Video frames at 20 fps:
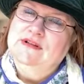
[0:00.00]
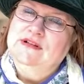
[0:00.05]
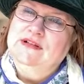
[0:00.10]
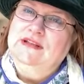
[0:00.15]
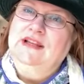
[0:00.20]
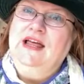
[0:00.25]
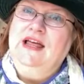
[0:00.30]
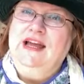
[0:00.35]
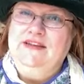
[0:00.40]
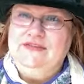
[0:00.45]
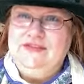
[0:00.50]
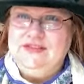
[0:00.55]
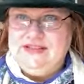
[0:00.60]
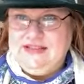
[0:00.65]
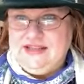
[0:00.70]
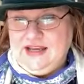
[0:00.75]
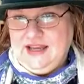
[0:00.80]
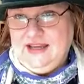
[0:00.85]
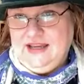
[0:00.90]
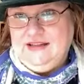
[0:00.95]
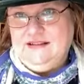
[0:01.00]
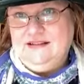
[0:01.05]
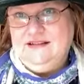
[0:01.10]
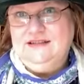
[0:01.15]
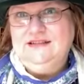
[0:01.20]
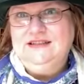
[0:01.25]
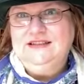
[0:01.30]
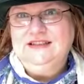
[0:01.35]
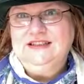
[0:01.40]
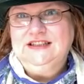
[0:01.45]

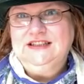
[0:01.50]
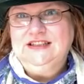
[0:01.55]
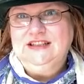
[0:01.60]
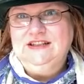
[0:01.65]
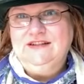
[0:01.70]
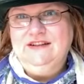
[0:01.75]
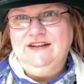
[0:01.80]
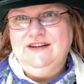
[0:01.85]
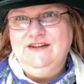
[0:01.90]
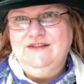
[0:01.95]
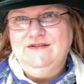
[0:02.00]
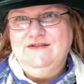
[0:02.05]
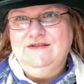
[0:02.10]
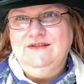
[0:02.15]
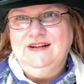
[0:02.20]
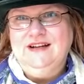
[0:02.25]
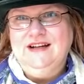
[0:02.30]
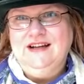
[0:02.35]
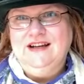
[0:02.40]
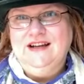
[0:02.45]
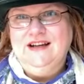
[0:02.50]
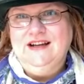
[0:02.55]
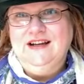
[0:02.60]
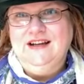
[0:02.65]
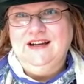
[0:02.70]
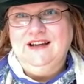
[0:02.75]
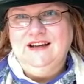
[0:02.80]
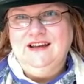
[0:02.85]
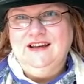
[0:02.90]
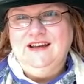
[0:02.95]
lifestyle, you know?
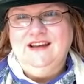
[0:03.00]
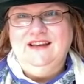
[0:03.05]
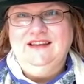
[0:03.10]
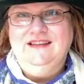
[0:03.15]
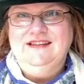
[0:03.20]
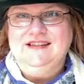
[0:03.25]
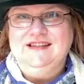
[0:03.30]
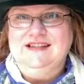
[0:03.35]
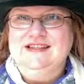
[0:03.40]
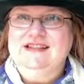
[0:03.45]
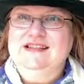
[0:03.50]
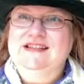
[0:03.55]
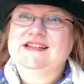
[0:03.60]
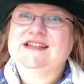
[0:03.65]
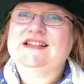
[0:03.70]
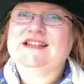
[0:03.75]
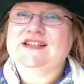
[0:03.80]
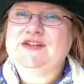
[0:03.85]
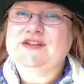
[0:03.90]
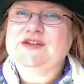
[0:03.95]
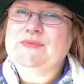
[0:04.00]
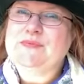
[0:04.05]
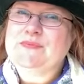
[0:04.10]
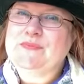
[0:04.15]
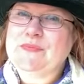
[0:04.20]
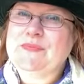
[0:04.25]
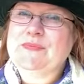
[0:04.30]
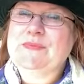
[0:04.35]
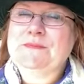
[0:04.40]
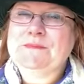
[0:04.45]
I really do.
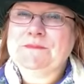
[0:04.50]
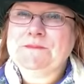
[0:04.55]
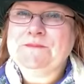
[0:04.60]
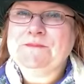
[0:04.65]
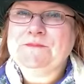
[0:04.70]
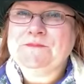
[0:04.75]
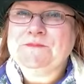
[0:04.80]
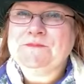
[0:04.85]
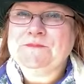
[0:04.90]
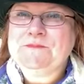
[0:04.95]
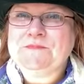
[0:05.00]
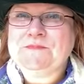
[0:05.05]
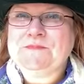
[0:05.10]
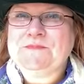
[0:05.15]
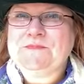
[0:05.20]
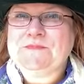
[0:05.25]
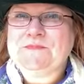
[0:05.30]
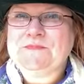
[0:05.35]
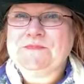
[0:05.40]
I have a